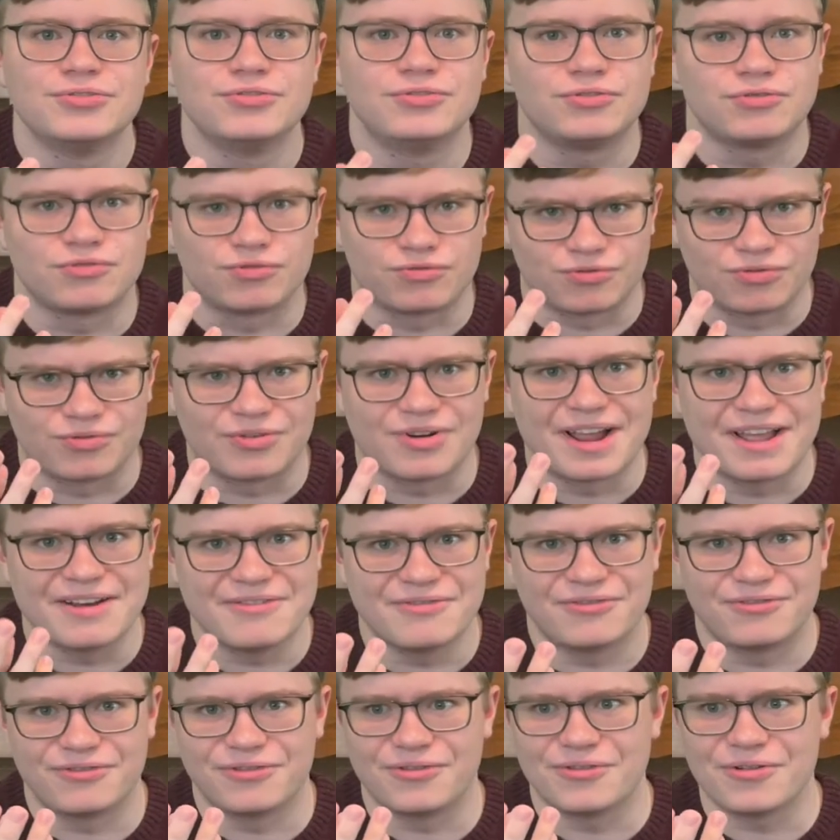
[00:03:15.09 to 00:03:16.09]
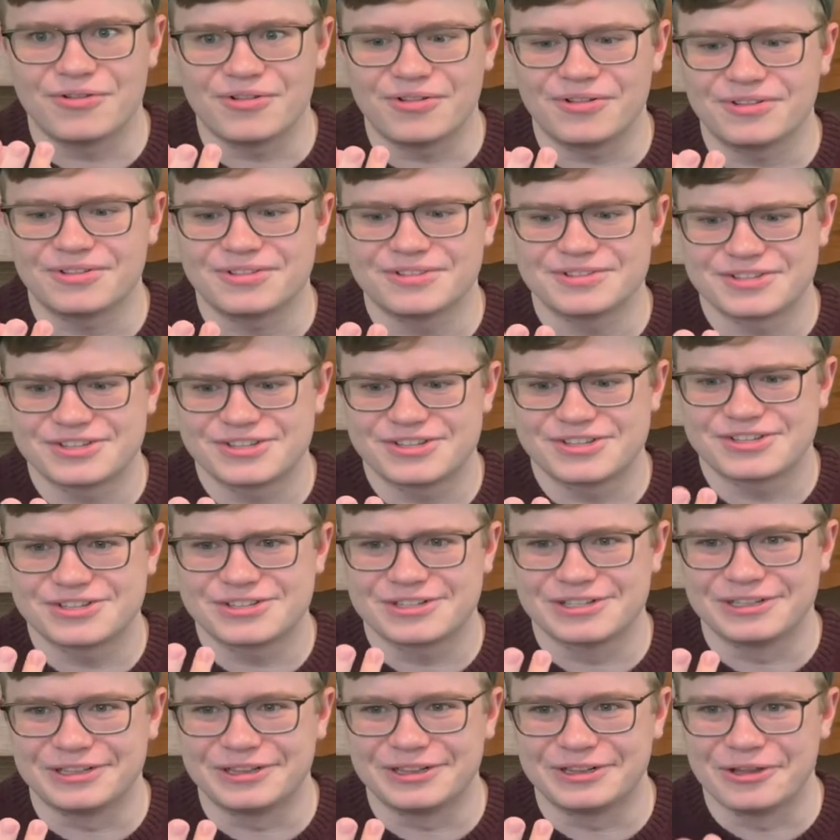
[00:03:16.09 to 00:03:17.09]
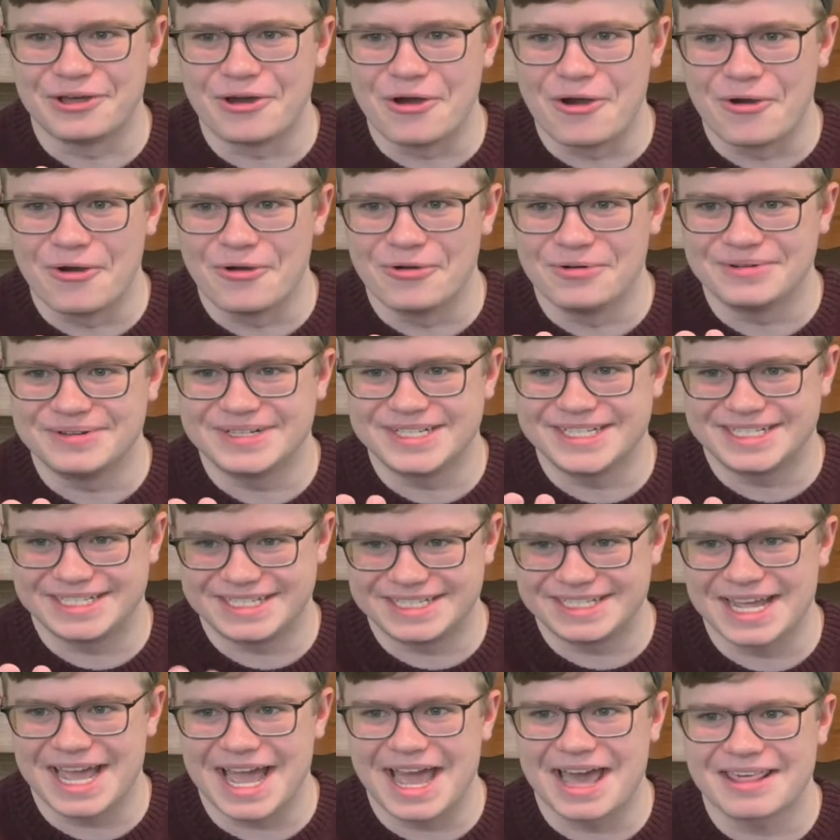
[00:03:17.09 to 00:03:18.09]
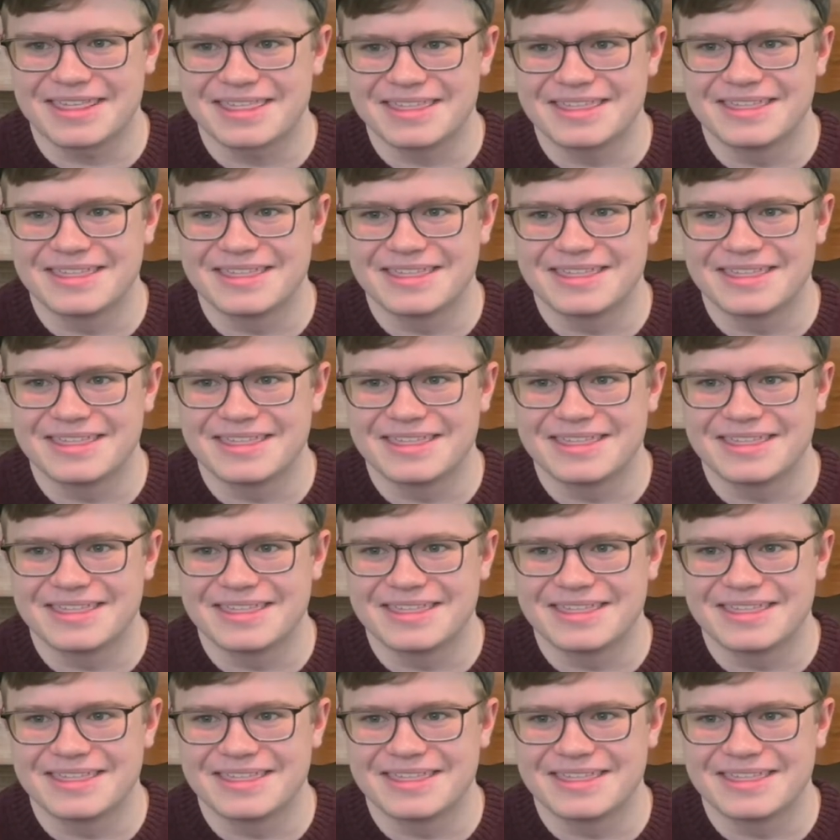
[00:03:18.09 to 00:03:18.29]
dreadful, slow death